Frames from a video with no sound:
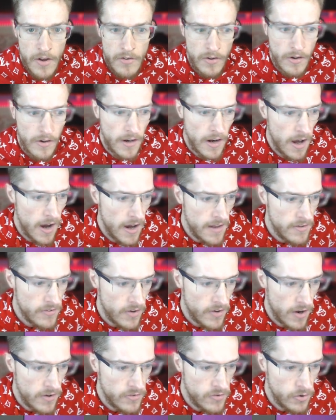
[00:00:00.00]
So I'm going to hire this
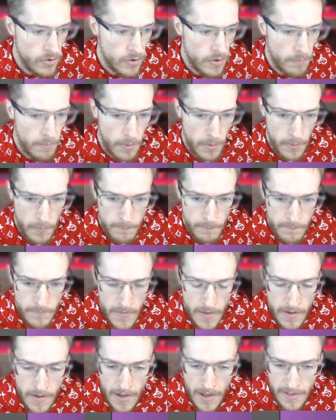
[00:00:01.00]
guy's Duke Kaboom,
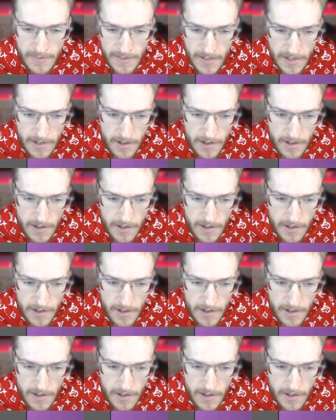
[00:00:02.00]
and then